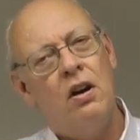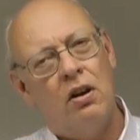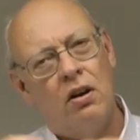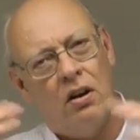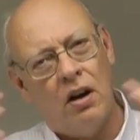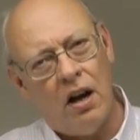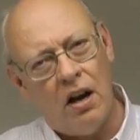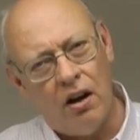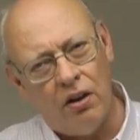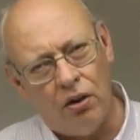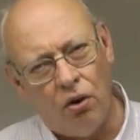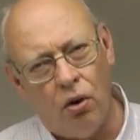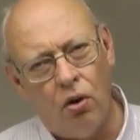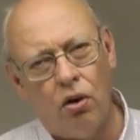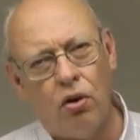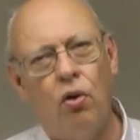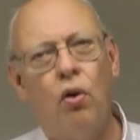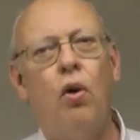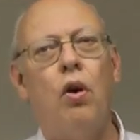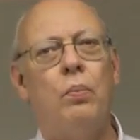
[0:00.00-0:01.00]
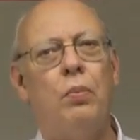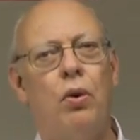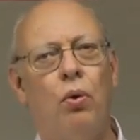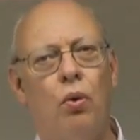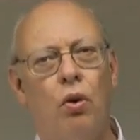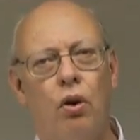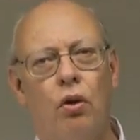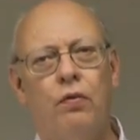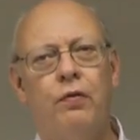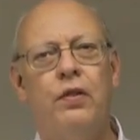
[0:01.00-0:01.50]
or how the whole corporate
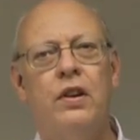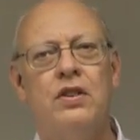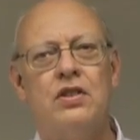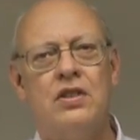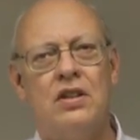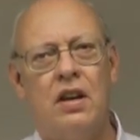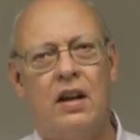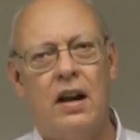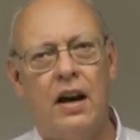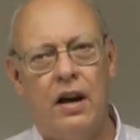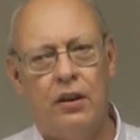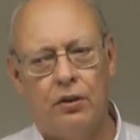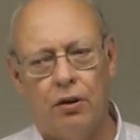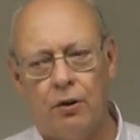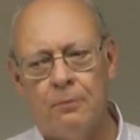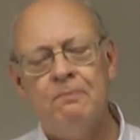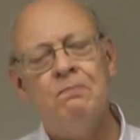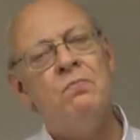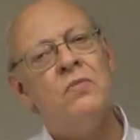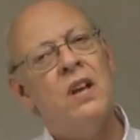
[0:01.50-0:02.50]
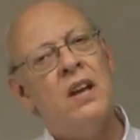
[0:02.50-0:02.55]
world fits together.